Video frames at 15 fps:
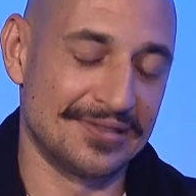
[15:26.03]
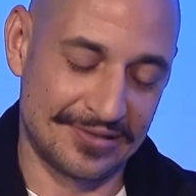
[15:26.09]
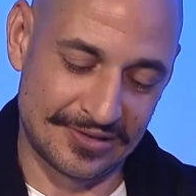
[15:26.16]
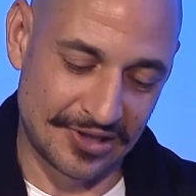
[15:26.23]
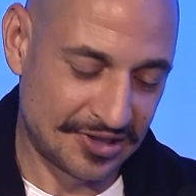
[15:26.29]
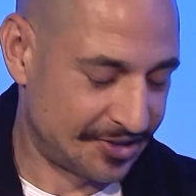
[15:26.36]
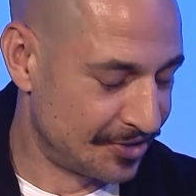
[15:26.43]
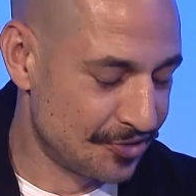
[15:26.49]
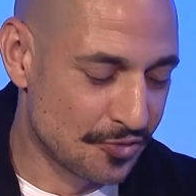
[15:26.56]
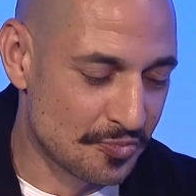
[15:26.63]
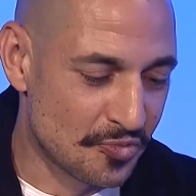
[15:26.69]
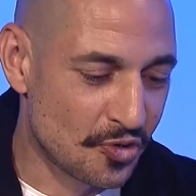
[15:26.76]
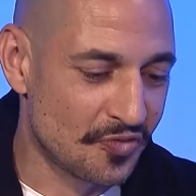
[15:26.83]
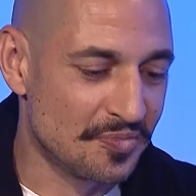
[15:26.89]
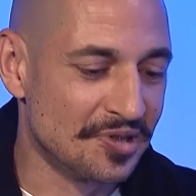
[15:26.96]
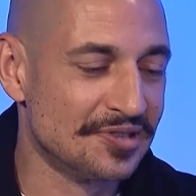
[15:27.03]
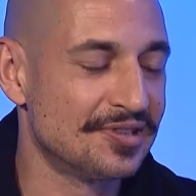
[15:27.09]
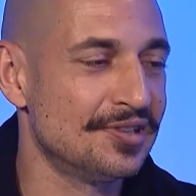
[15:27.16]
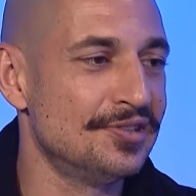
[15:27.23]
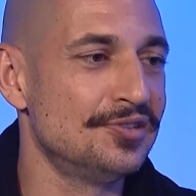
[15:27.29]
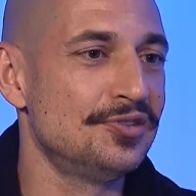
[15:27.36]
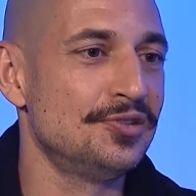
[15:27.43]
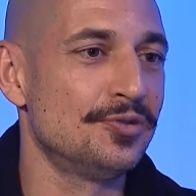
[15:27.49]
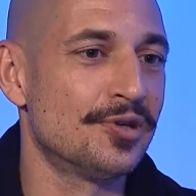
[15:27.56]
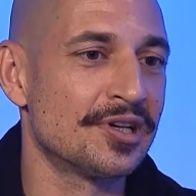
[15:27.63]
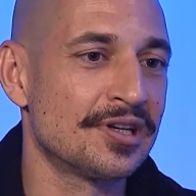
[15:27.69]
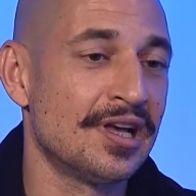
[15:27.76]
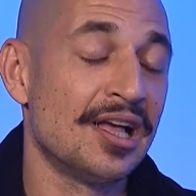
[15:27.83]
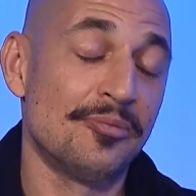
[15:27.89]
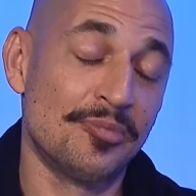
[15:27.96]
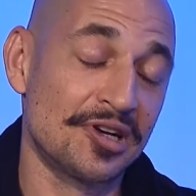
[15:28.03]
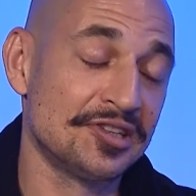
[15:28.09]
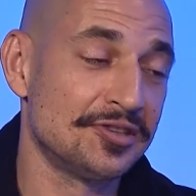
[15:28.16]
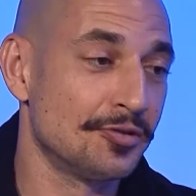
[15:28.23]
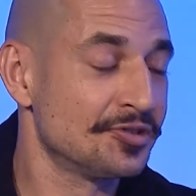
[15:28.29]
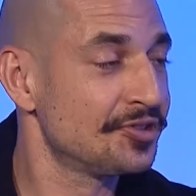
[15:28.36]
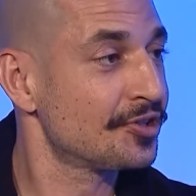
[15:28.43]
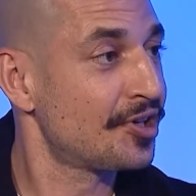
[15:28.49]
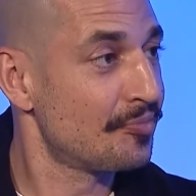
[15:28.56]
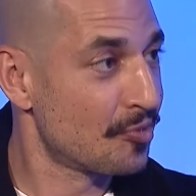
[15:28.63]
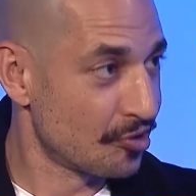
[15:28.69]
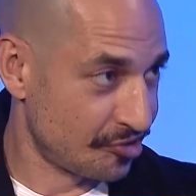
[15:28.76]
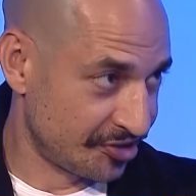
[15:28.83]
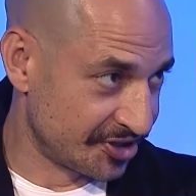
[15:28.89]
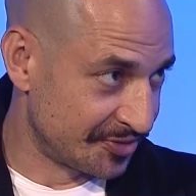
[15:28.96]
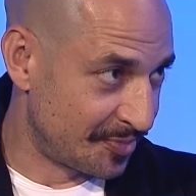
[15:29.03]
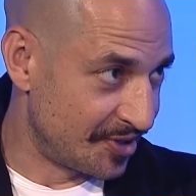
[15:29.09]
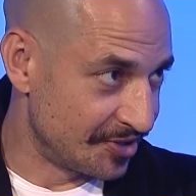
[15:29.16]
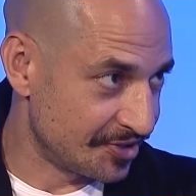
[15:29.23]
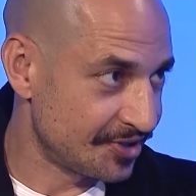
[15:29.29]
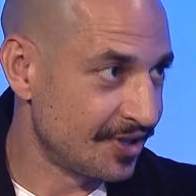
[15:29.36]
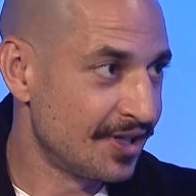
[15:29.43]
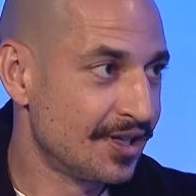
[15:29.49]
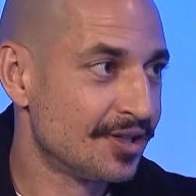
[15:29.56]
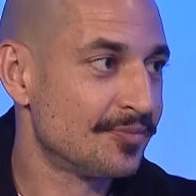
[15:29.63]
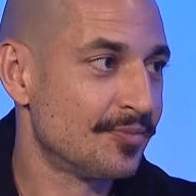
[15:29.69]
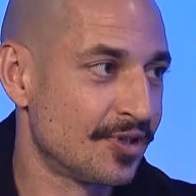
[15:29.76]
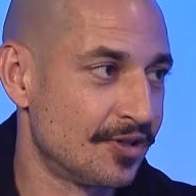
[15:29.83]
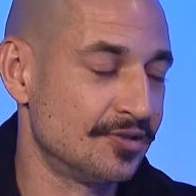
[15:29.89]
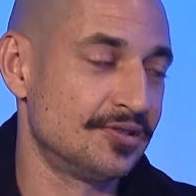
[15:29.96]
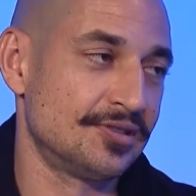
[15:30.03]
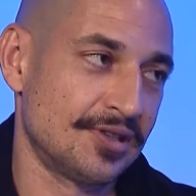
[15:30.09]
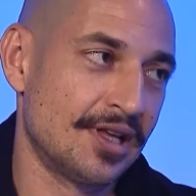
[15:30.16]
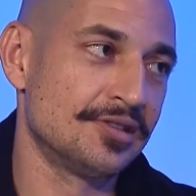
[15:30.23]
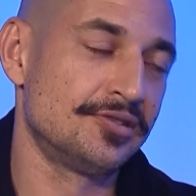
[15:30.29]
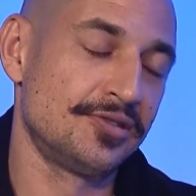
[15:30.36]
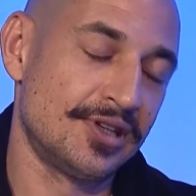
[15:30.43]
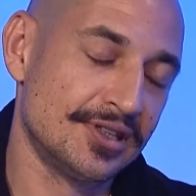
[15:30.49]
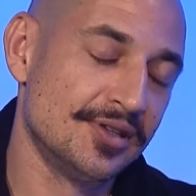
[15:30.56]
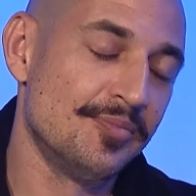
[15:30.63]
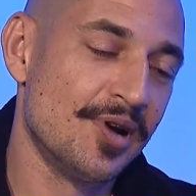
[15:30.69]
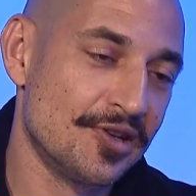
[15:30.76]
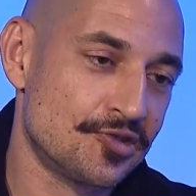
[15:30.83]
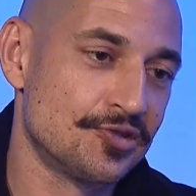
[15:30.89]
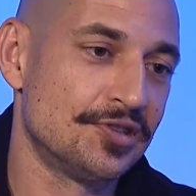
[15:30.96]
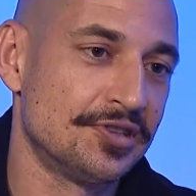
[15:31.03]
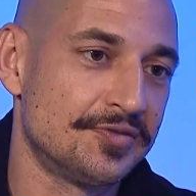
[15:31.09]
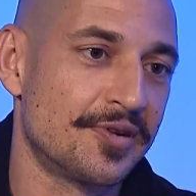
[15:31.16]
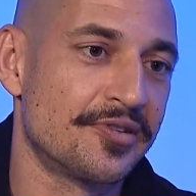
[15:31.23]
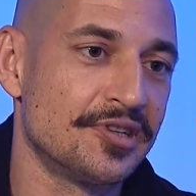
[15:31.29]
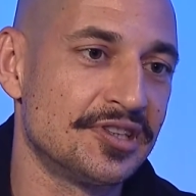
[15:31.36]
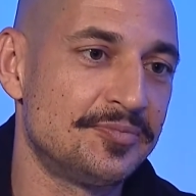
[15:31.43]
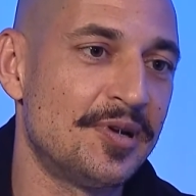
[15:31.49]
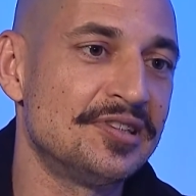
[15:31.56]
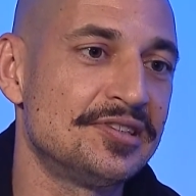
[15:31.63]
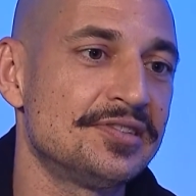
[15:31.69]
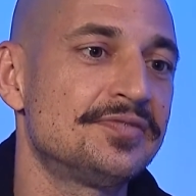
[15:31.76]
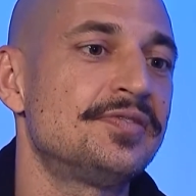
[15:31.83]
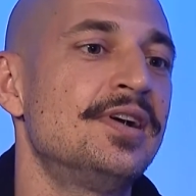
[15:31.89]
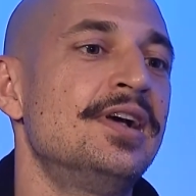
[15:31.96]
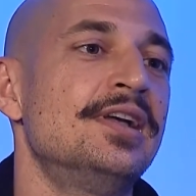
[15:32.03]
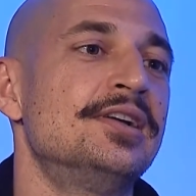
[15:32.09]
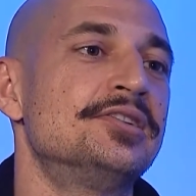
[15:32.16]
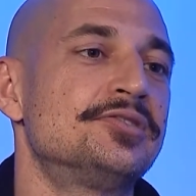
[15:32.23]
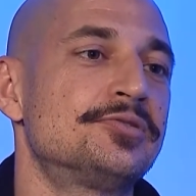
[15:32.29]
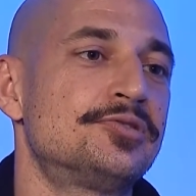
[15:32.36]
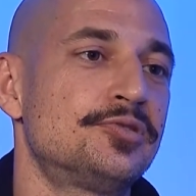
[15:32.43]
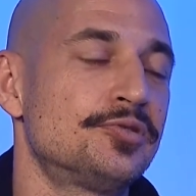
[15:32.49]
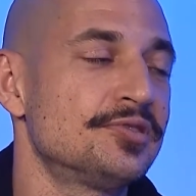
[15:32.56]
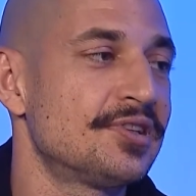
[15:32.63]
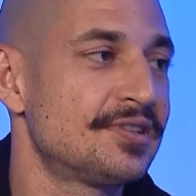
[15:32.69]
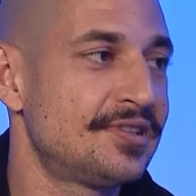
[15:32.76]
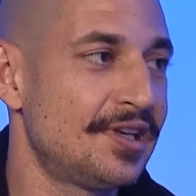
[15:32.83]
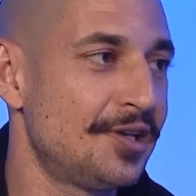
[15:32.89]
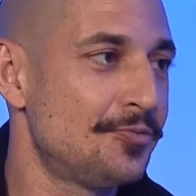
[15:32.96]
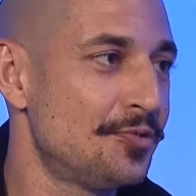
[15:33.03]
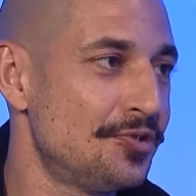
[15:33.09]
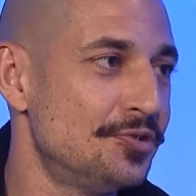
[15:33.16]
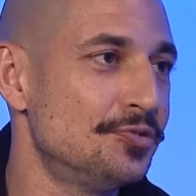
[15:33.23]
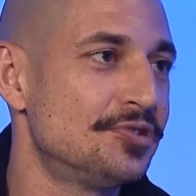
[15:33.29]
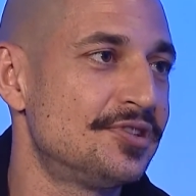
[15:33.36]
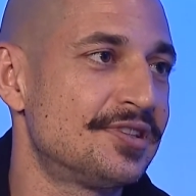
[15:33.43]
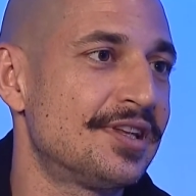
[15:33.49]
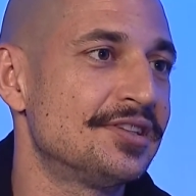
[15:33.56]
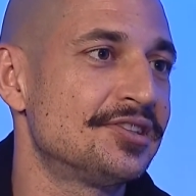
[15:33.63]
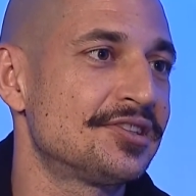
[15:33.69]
just a new movement in New York. But it's also a commercial space, because as you can imagine, it's very expensive. So during the day, we use it as